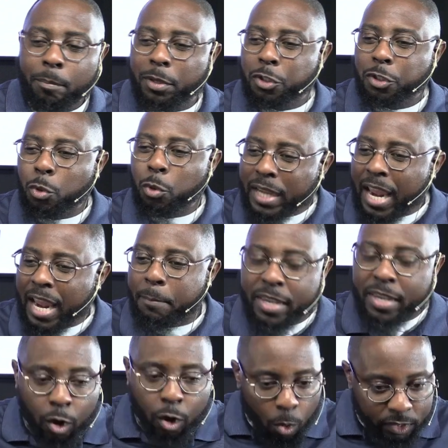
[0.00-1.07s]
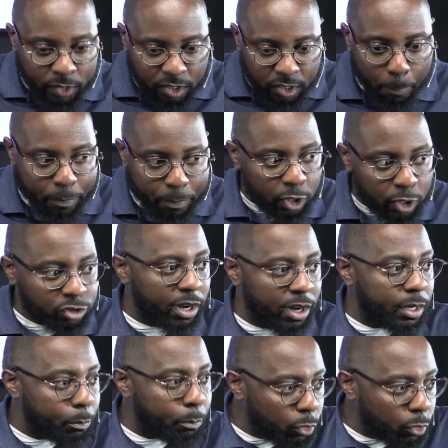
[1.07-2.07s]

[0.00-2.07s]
But you can't be going to the book trying to